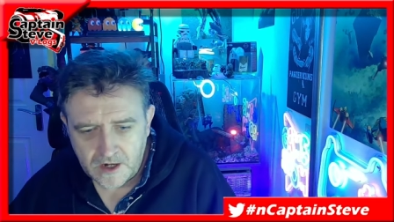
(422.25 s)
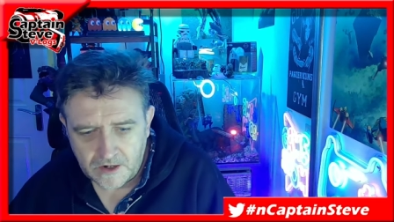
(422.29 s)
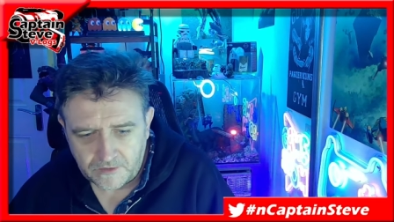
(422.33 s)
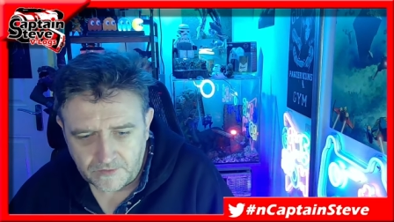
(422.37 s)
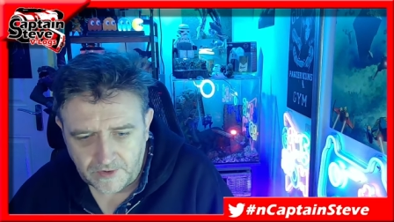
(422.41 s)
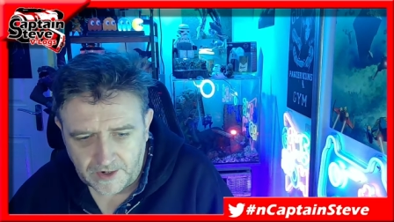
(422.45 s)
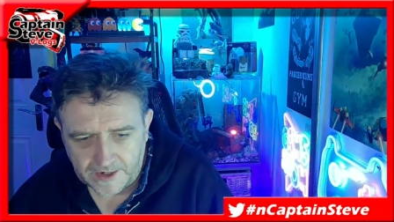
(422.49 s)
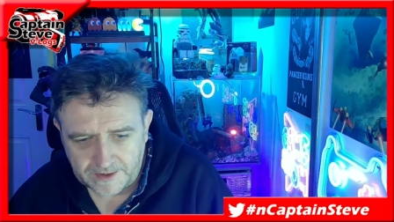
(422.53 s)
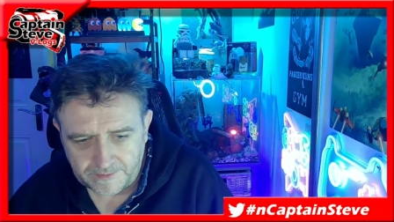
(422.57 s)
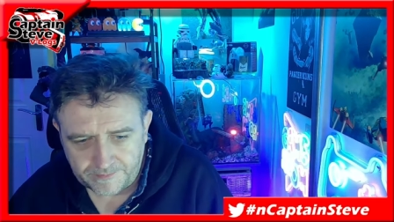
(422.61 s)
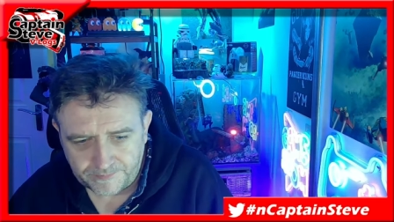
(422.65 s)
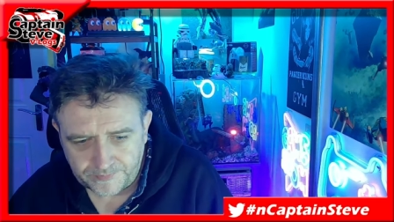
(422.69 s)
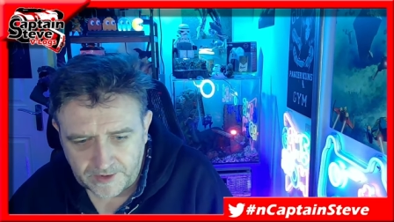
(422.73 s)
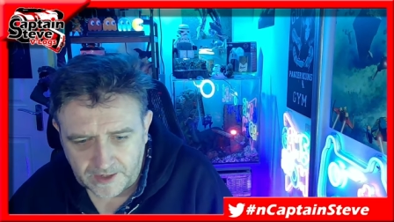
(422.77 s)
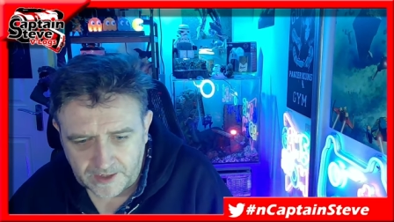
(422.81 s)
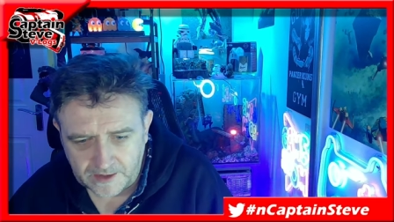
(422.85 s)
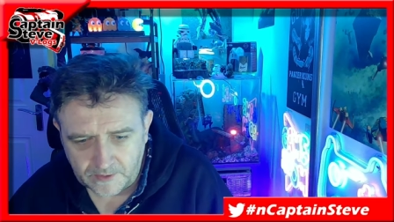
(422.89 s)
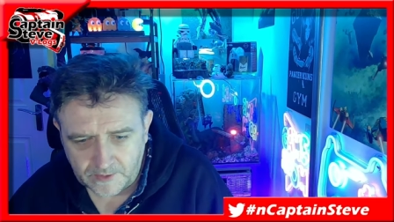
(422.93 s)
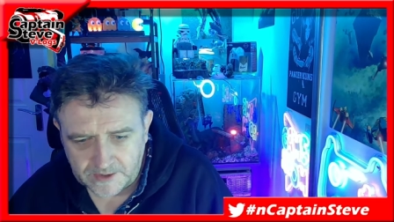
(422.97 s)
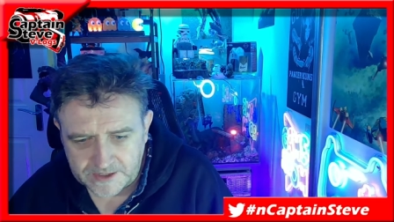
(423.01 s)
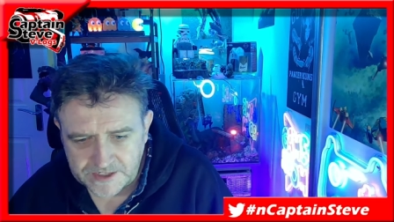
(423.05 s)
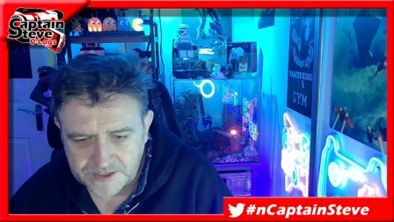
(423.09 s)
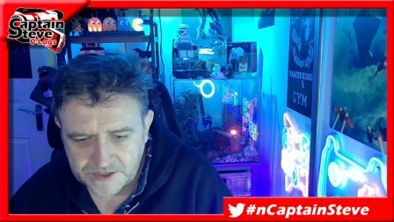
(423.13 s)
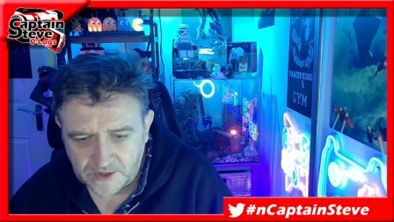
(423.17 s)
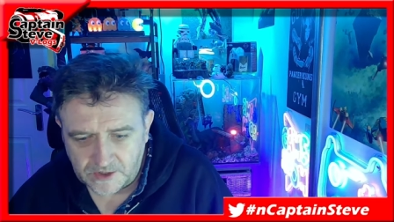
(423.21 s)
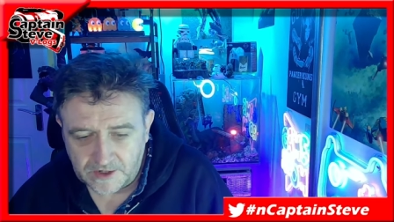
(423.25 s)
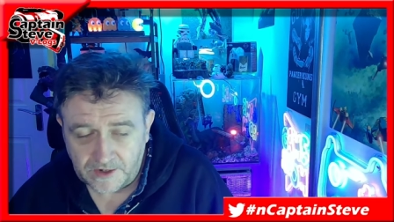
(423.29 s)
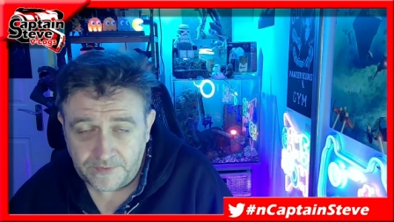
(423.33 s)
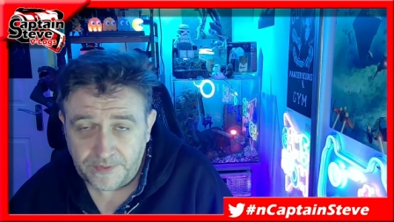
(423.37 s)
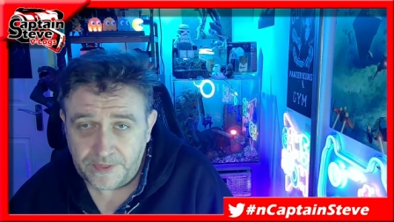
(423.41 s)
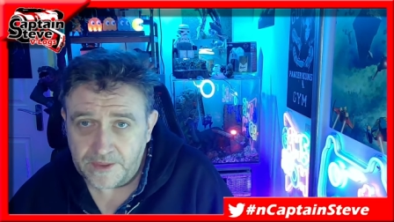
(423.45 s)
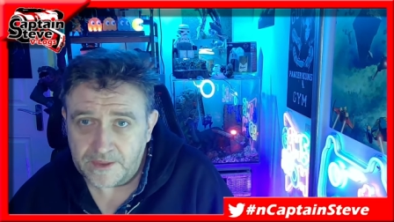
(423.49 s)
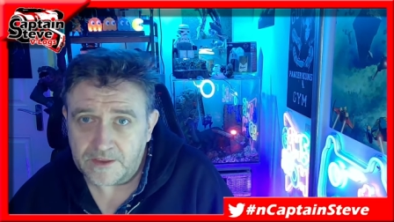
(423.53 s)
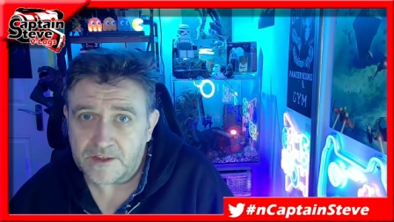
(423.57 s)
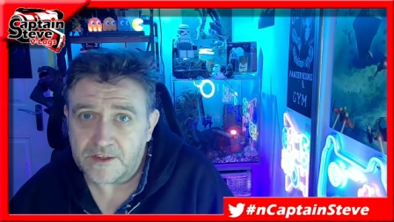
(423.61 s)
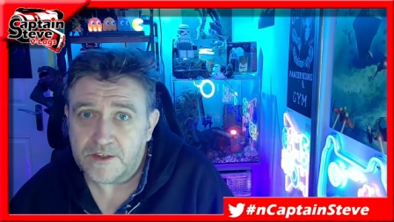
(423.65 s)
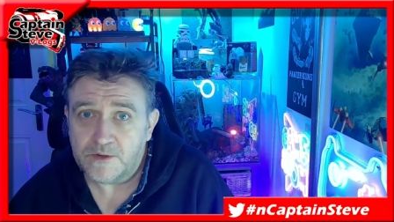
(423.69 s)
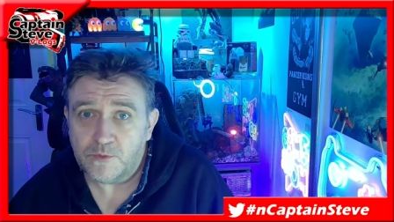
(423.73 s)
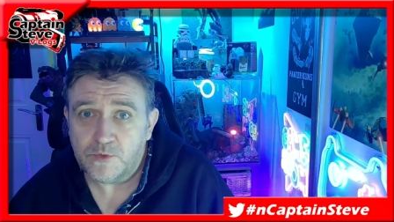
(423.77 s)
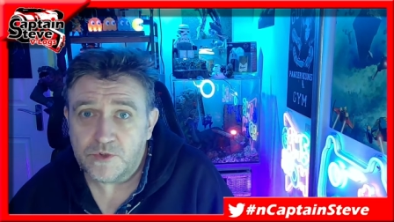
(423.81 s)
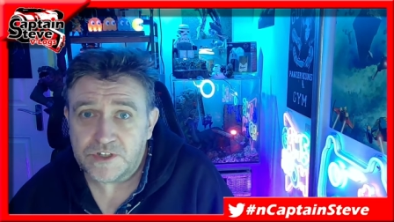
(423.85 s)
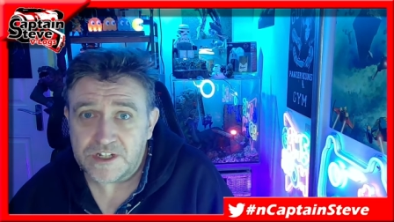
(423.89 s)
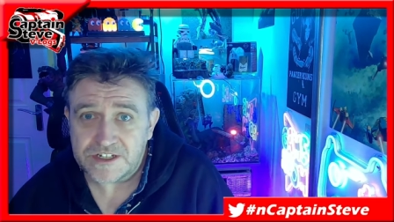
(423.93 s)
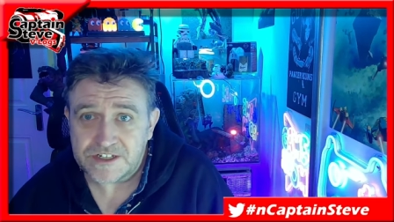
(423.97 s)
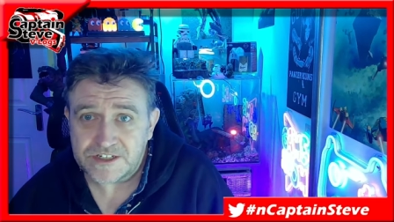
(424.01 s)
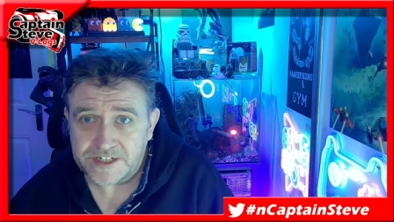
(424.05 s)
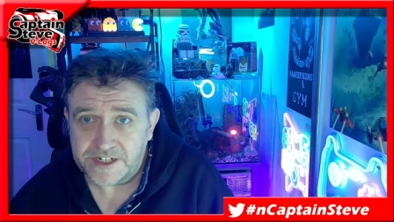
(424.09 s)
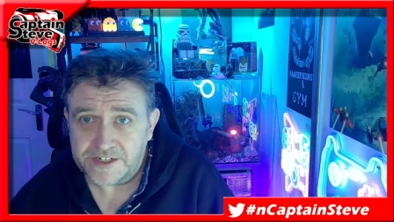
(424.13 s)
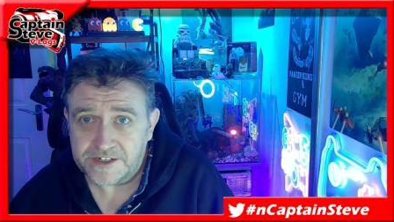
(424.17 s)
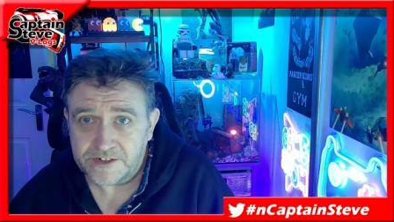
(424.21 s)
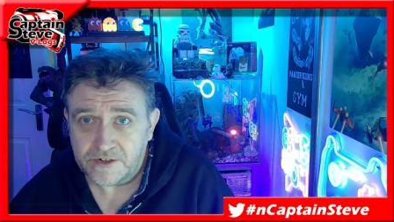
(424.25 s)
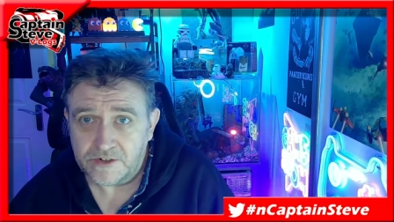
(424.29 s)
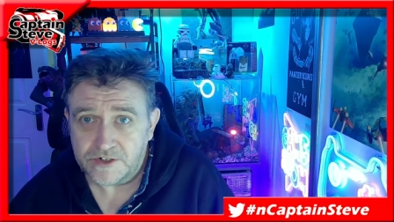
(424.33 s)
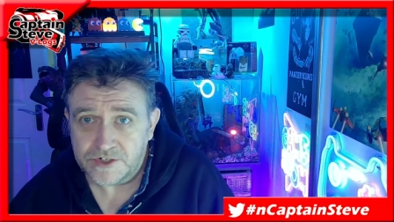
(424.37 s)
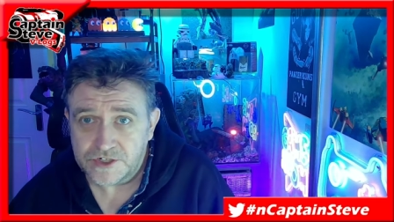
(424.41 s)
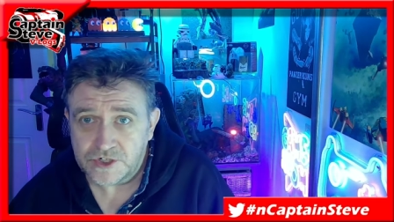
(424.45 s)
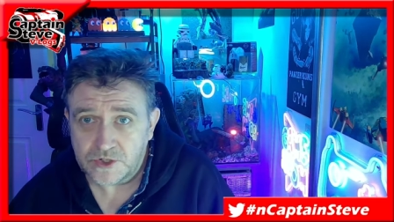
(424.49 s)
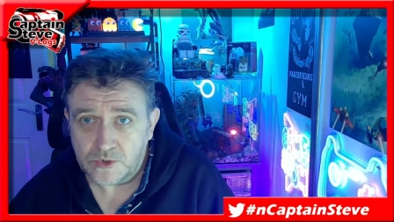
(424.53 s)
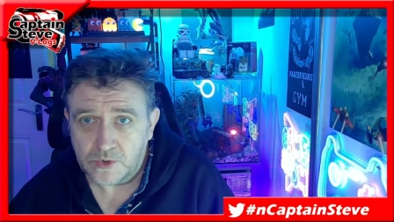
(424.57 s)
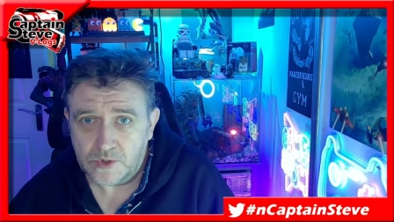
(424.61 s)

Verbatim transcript: Right, anyway, so I think there's technological